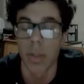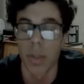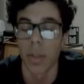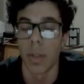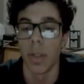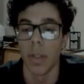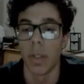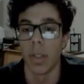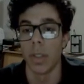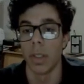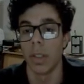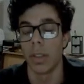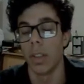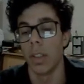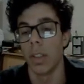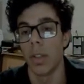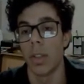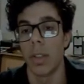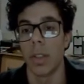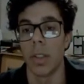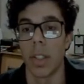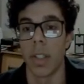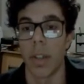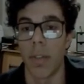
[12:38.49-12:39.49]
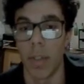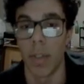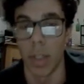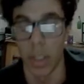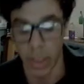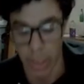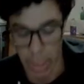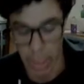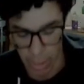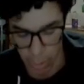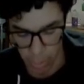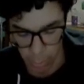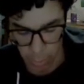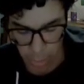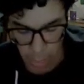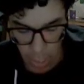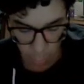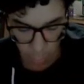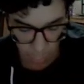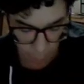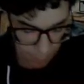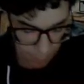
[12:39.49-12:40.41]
so you should definitely check those out.